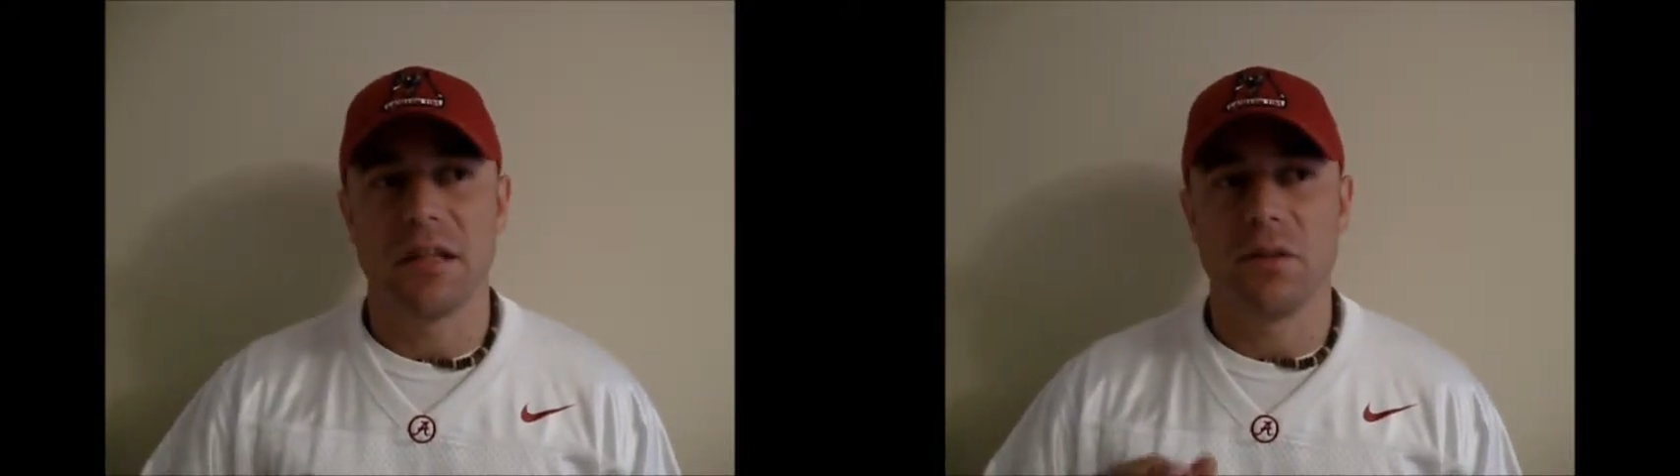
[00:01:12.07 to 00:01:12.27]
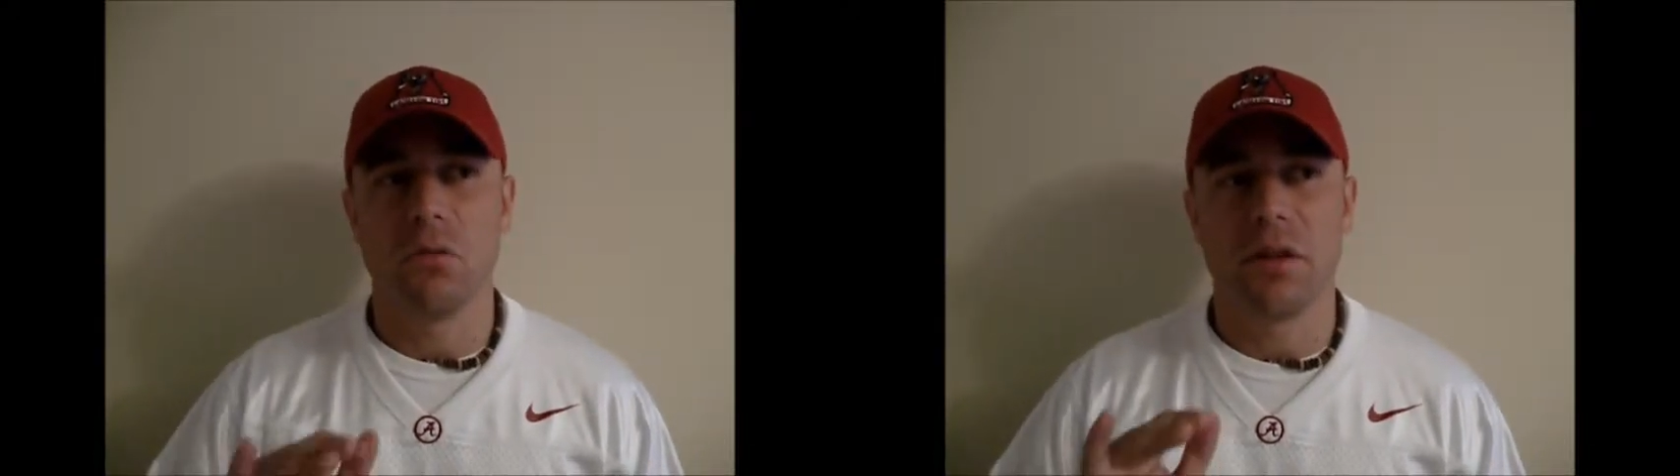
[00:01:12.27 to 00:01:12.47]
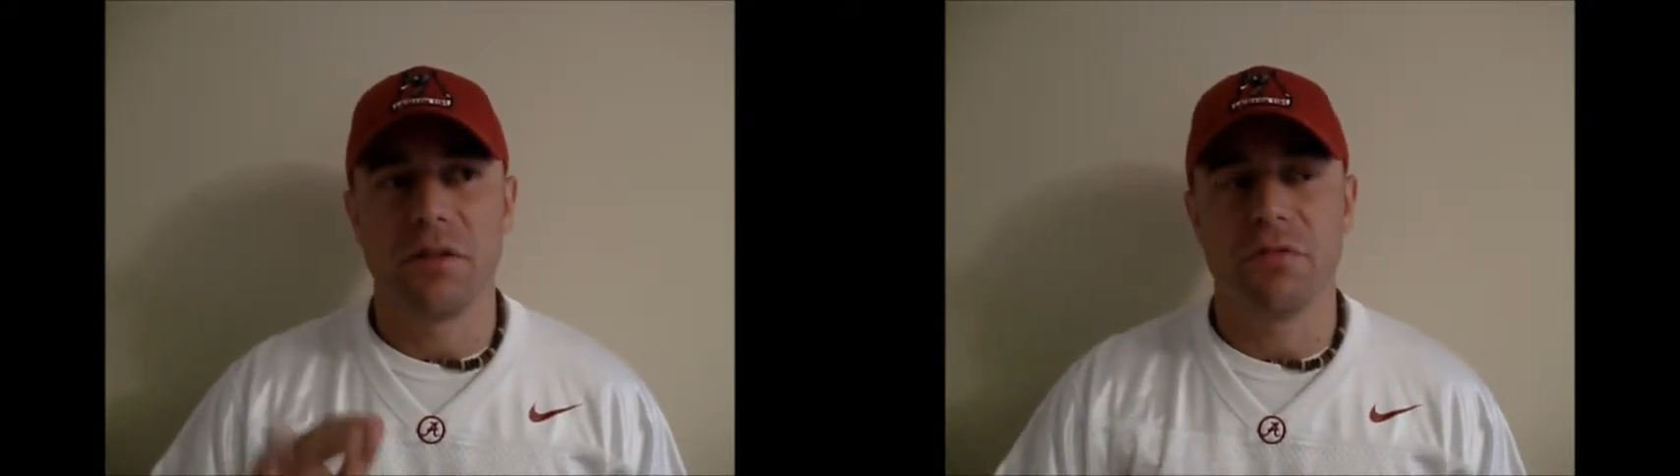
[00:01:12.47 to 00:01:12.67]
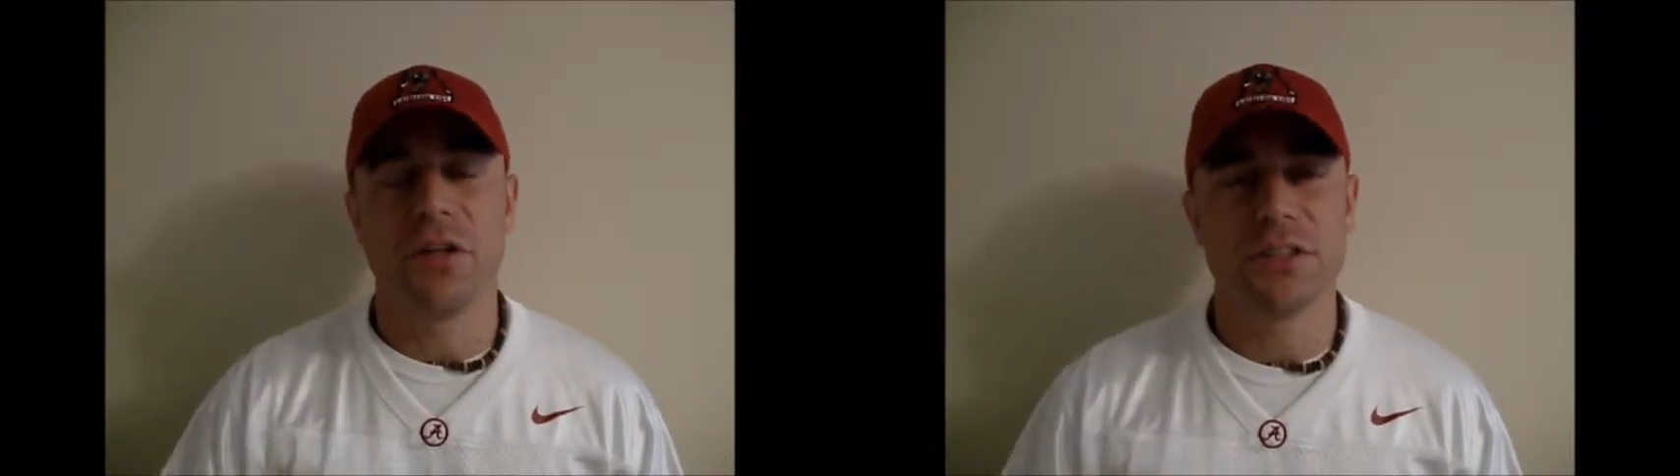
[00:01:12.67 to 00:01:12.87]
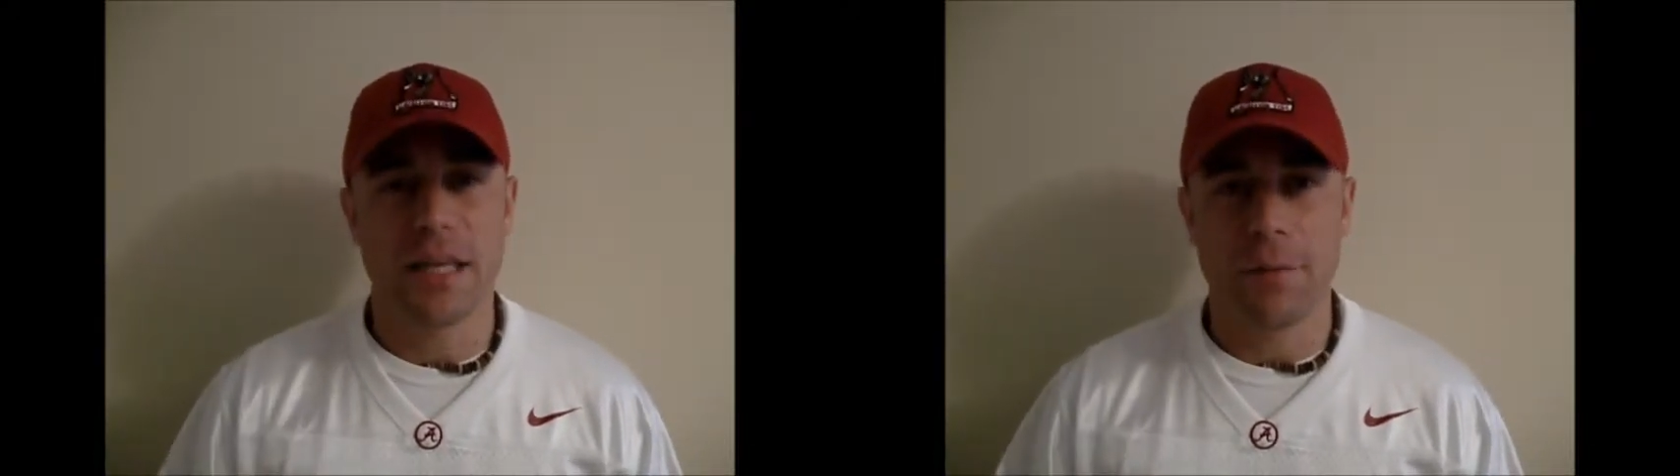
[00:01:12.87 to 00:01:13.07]
in the
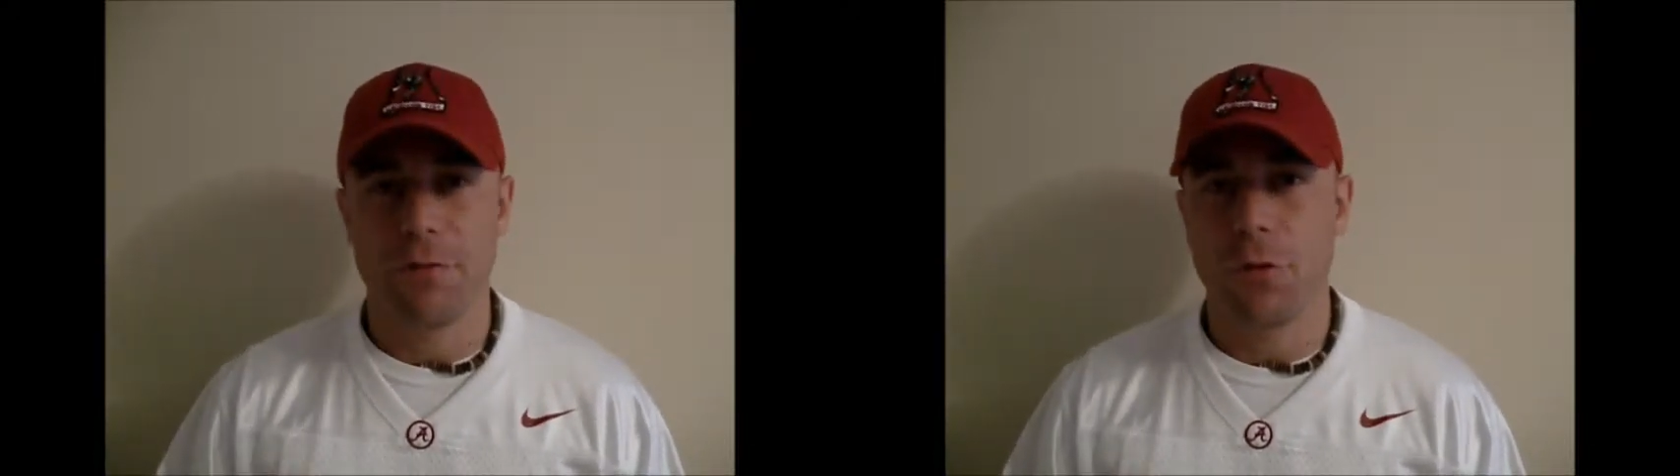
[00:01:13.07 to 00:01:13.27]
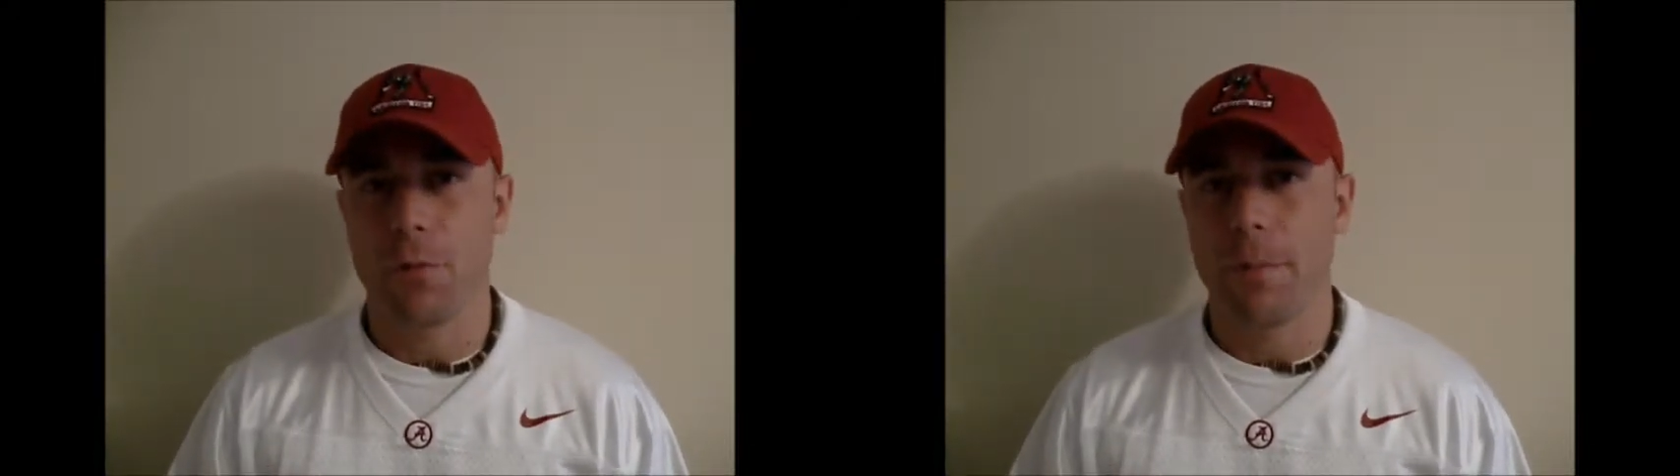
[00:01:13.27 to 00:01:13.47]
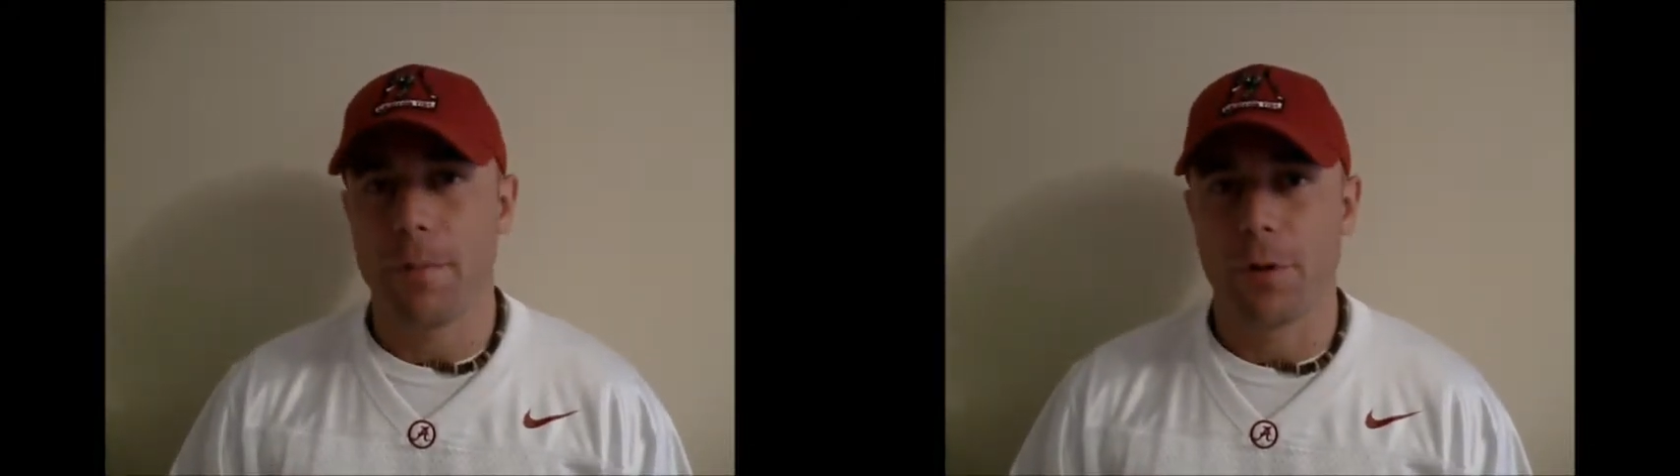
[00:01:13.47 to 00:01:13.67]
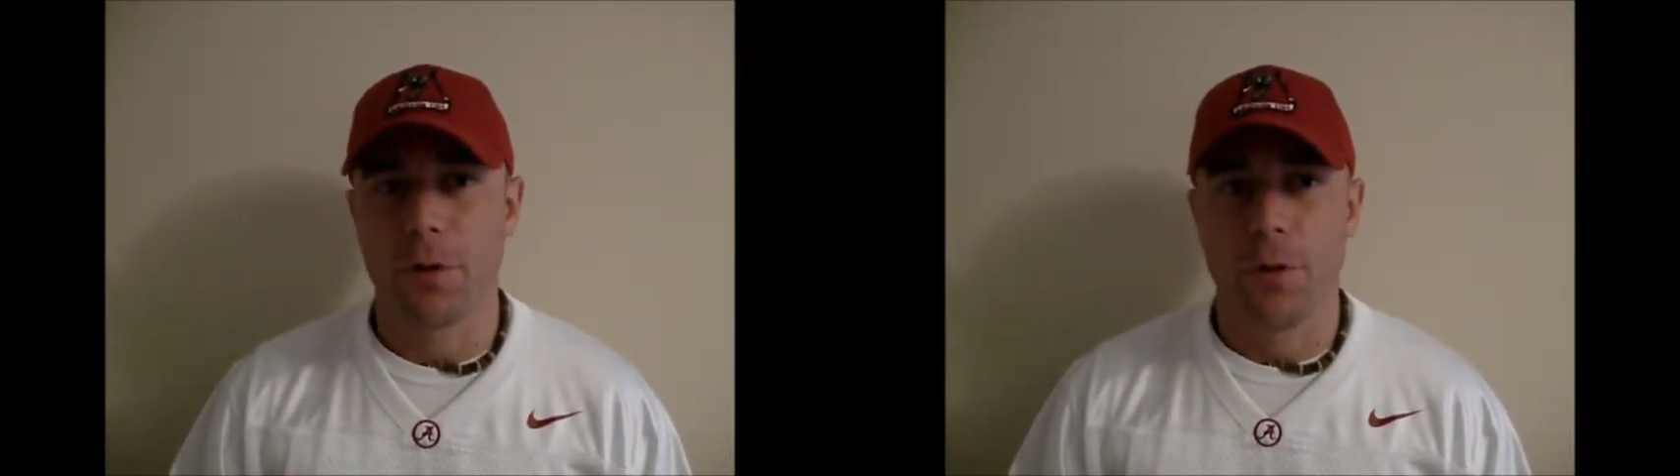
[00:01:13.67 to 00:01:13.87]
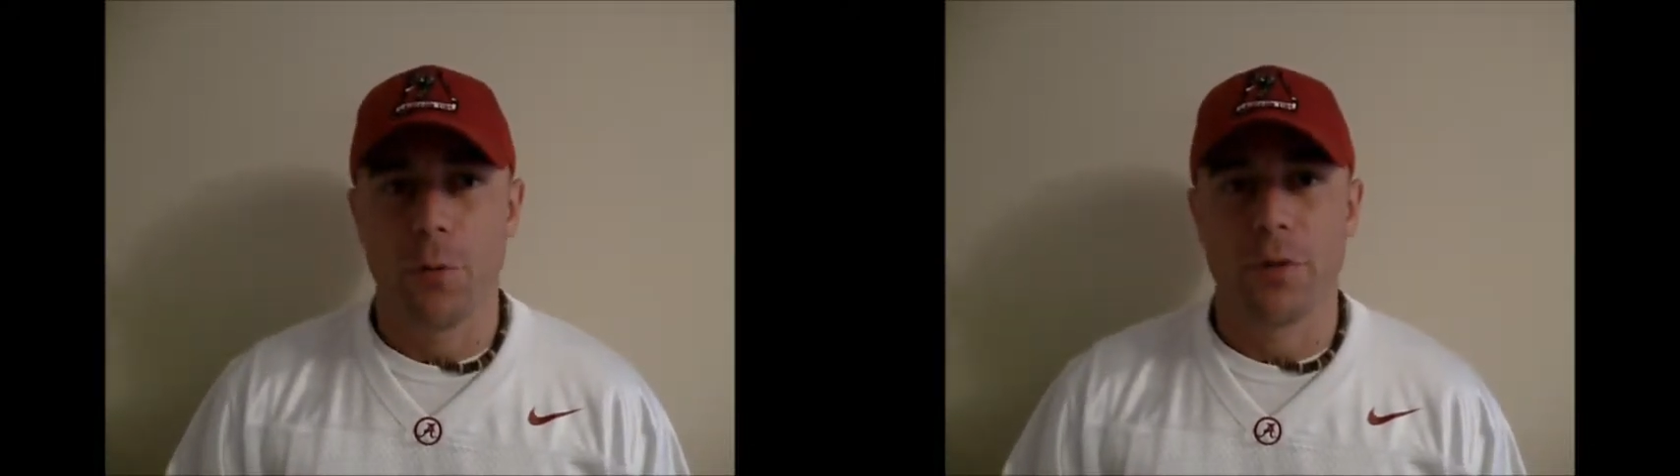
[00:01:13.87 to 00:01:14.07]
first game, if you
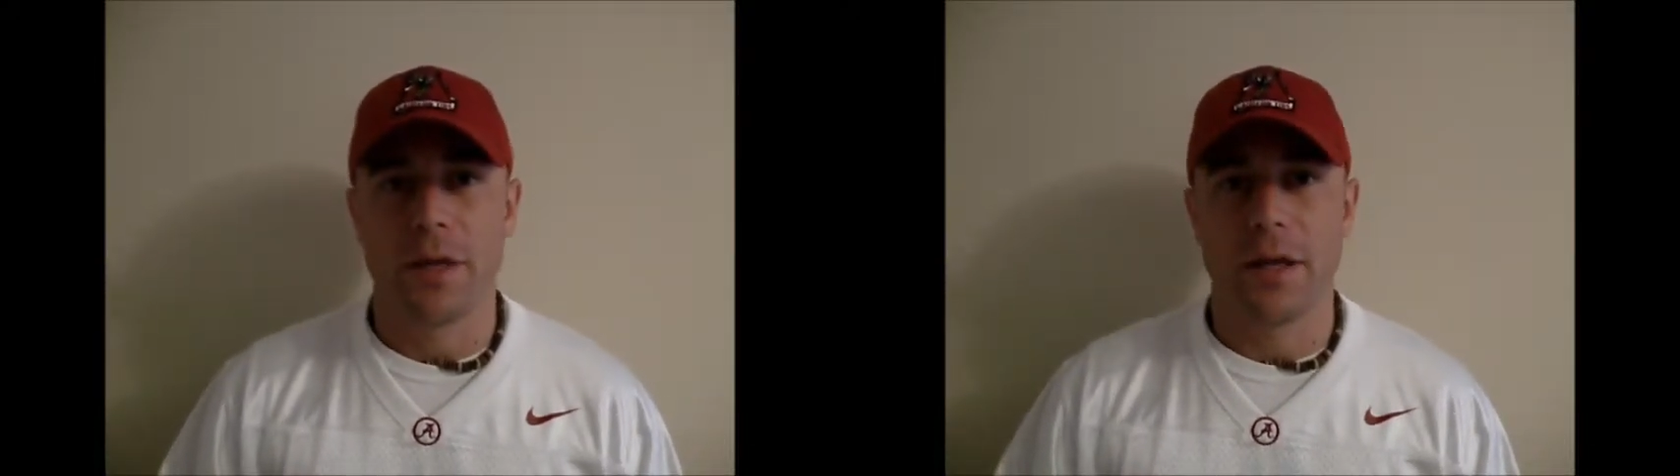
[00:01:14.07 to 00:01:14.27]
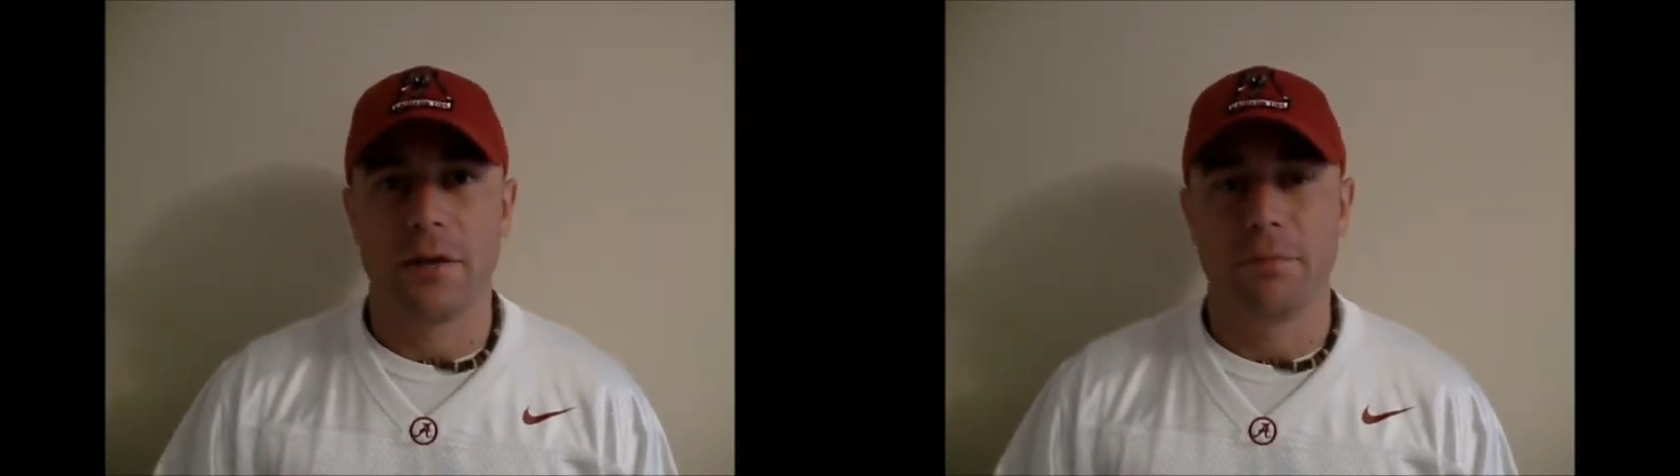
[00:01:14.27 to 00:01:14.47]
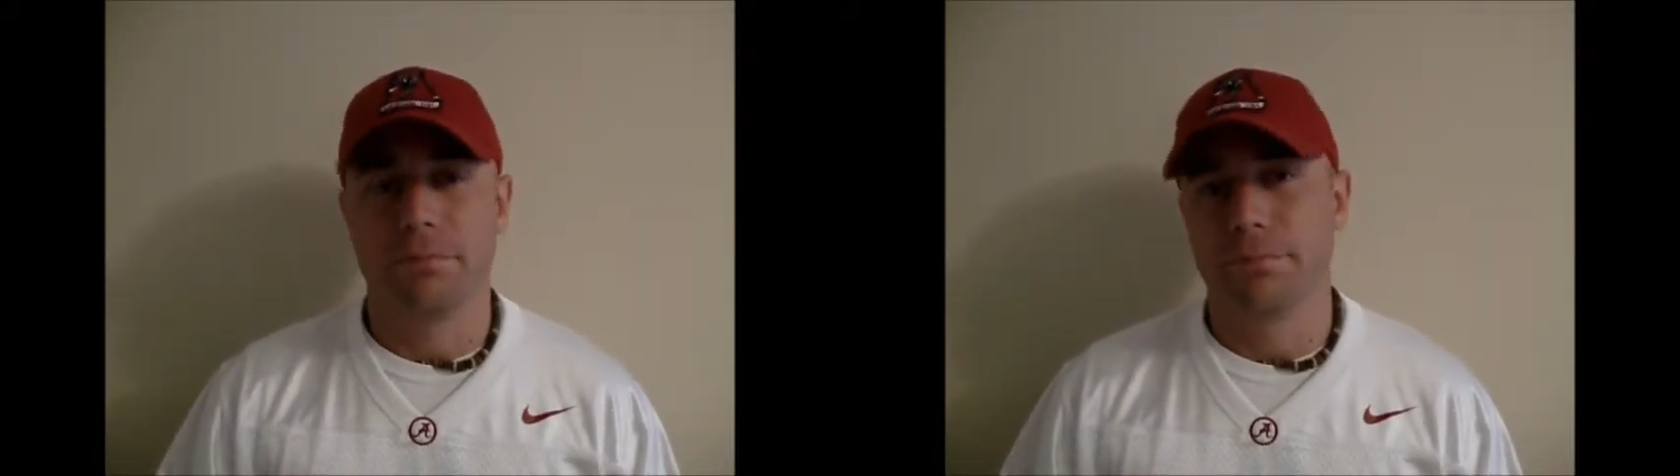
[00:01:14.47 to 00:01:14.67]
remember, when they